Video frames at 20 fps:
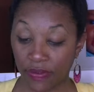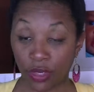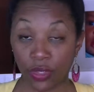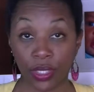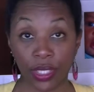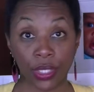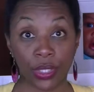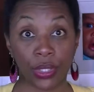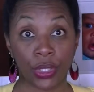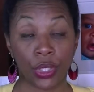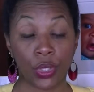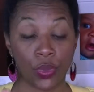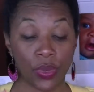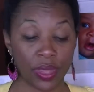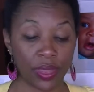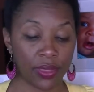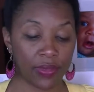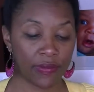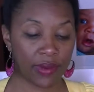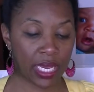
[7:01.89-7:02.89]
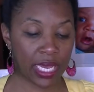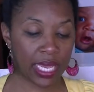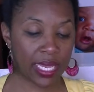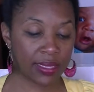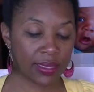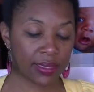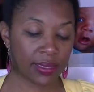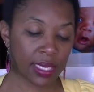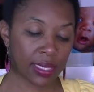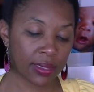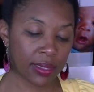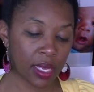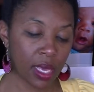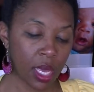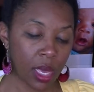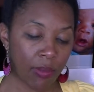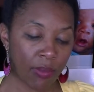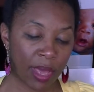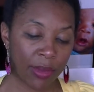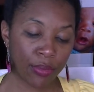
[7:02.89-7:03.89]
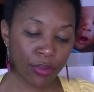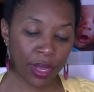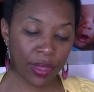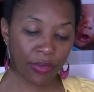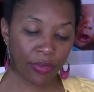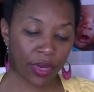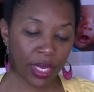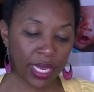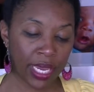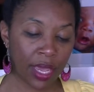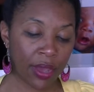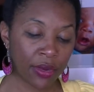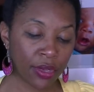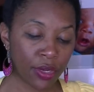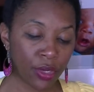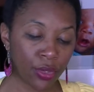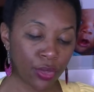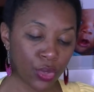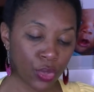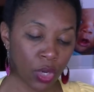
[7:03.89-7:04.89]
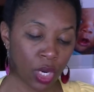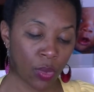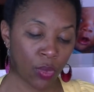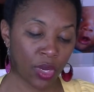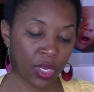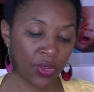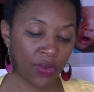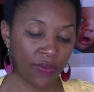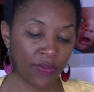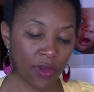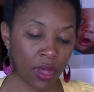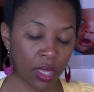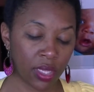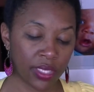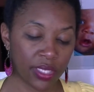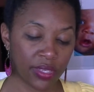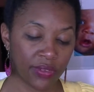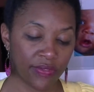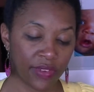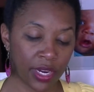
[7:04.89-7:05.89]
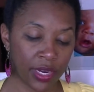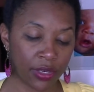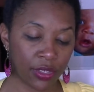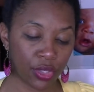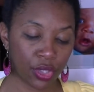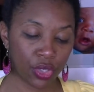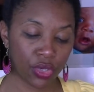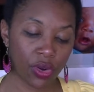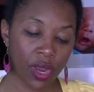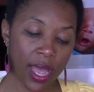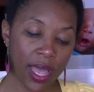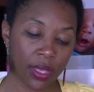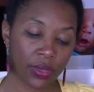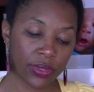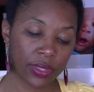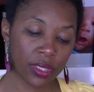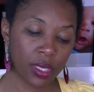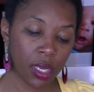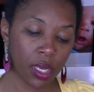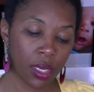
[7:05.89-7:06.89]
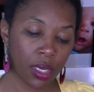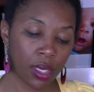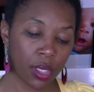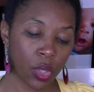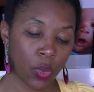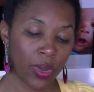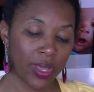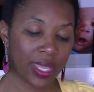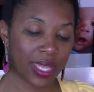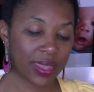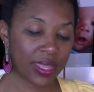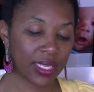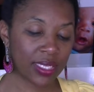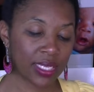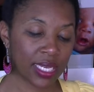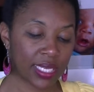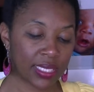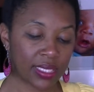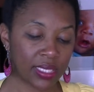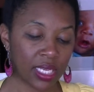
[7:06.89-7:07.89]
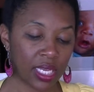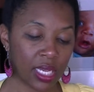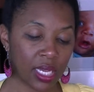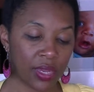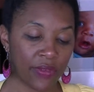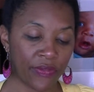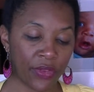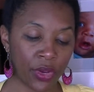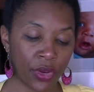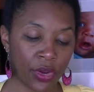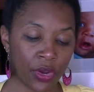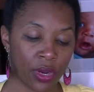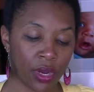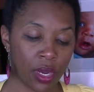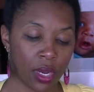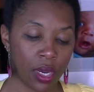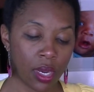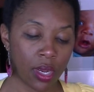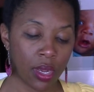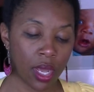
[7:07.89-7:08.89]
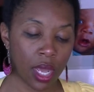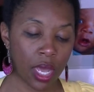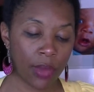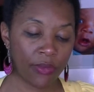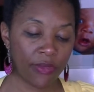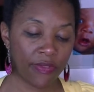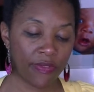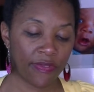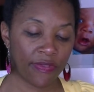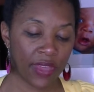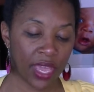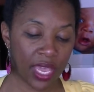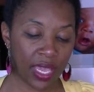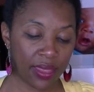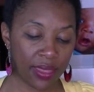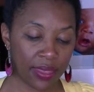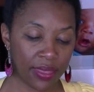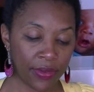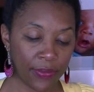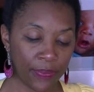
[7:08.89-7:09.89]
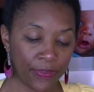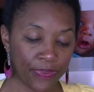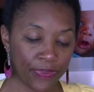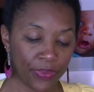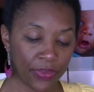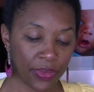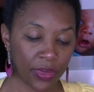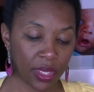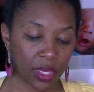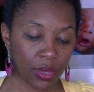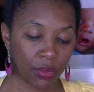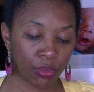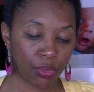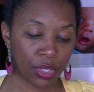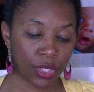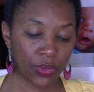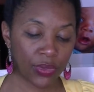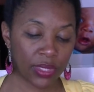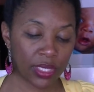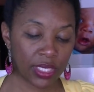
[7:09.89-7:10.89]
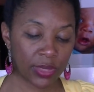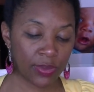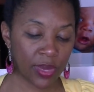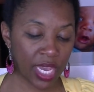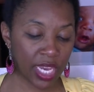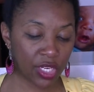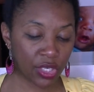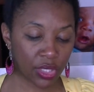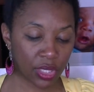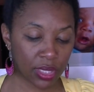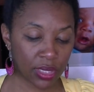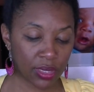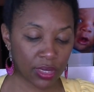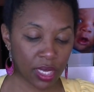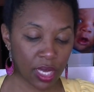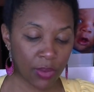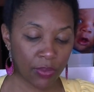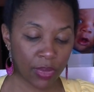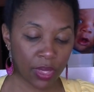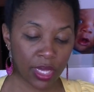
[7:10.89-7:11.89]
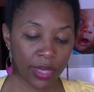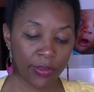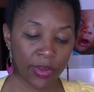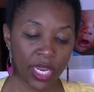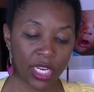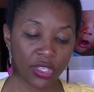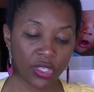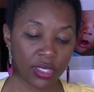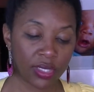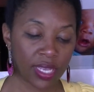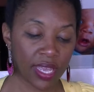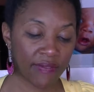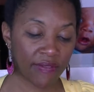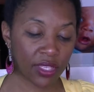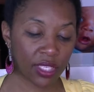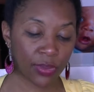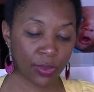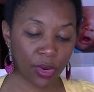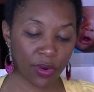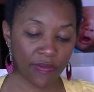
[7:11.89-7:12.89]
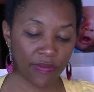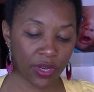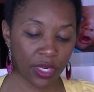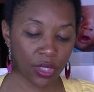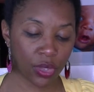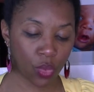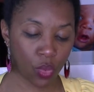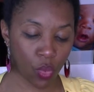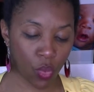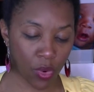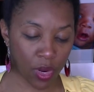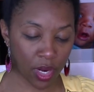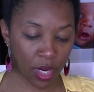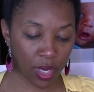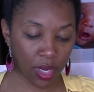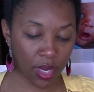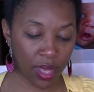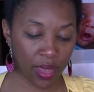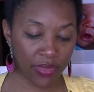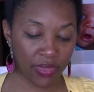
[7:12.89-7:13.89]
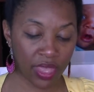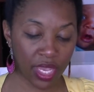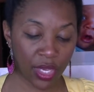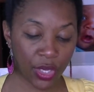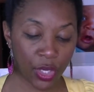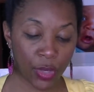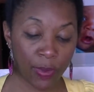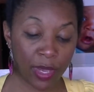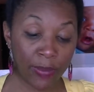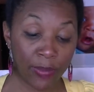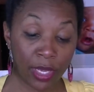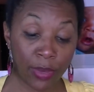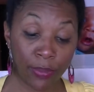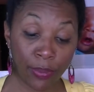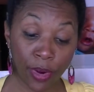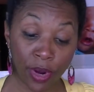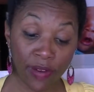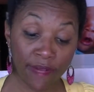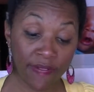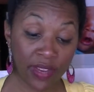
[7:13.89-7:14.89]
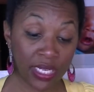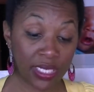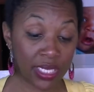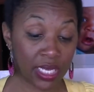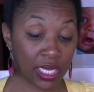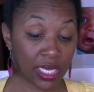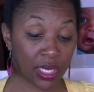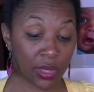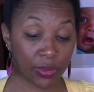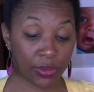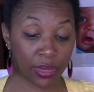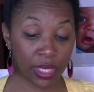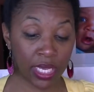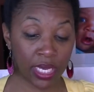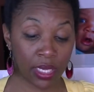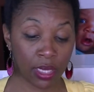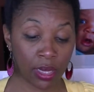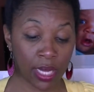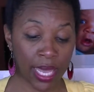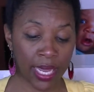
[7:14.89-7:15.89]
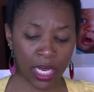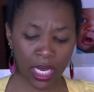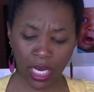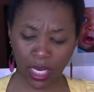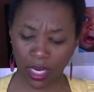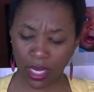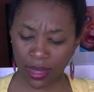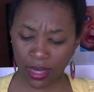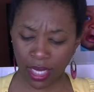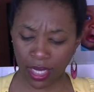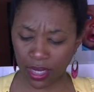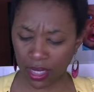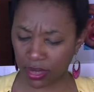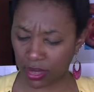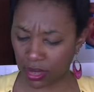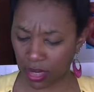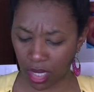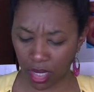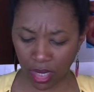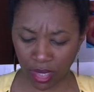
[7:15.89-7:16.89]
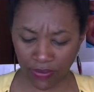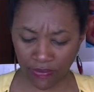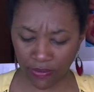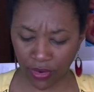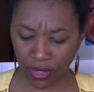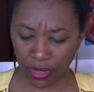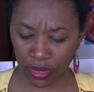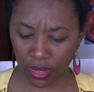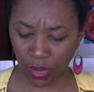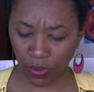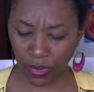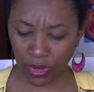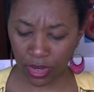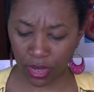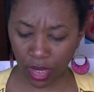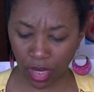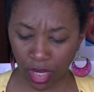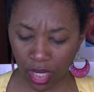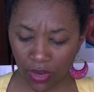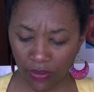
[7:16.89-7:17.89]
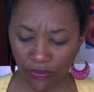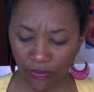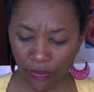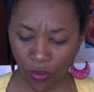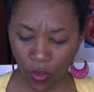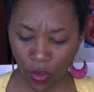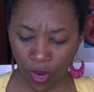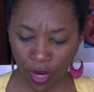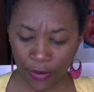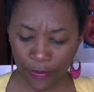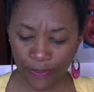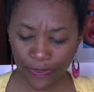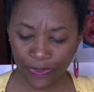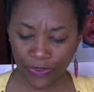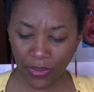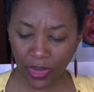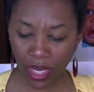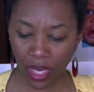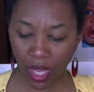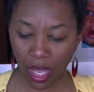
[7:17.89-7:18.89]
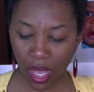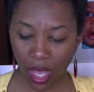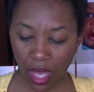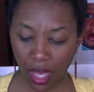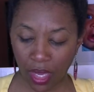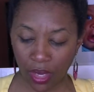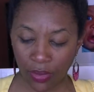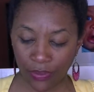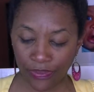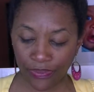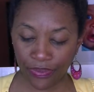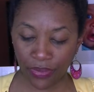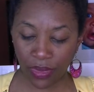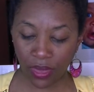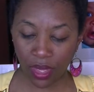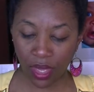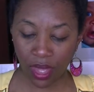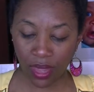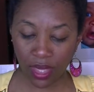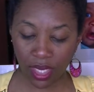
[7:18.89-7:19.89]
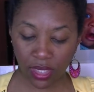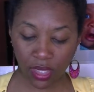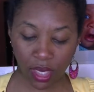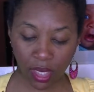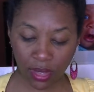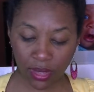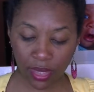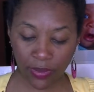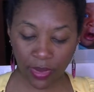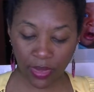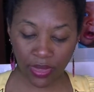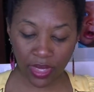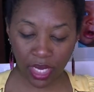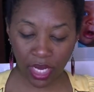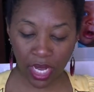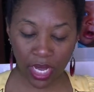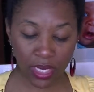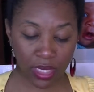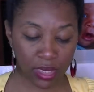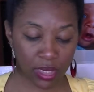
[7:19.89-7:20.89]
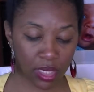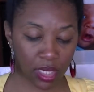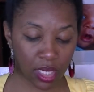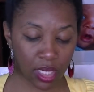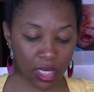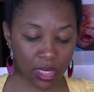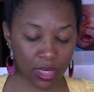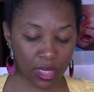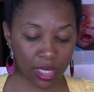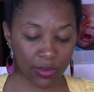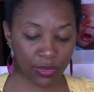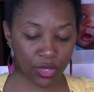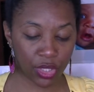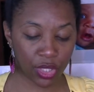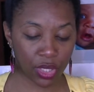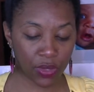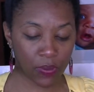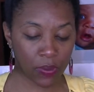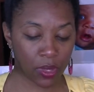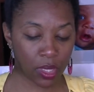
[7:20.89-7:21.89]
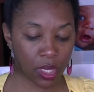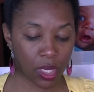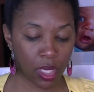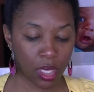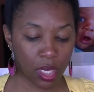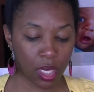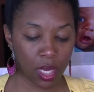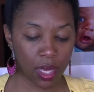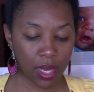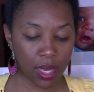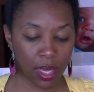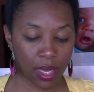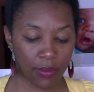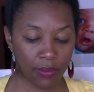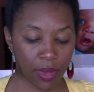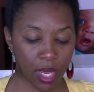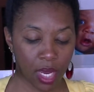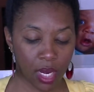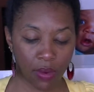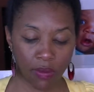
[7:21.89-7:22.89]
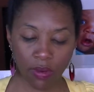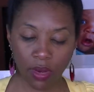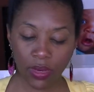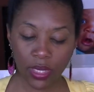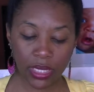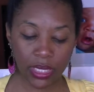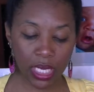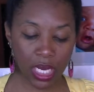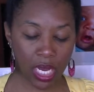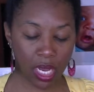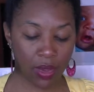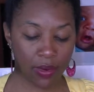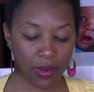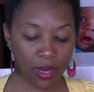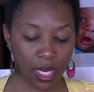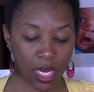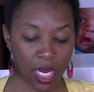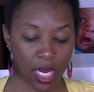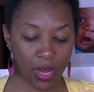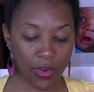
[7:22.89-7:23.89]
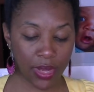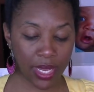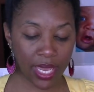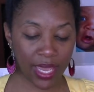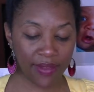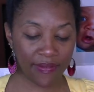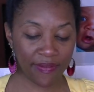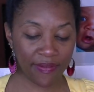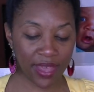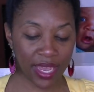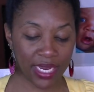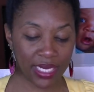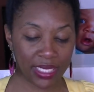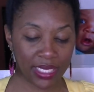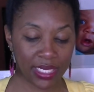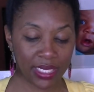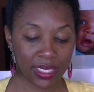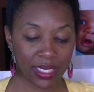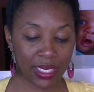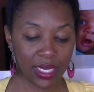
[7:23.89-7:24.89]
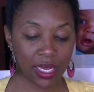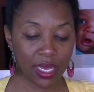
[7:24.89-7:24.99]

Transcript: verses 2 and 3. It says, "My brethren, count it all joy when you fall into various trials, knowing that the testing of your faith produces patience. But let patience have its perfect work, that you may be perfect and complete and lacking nothing." That's not the verse I was looking for. That talks about that God isn't going to tempt you. And I wrote it down, and now I can't find it.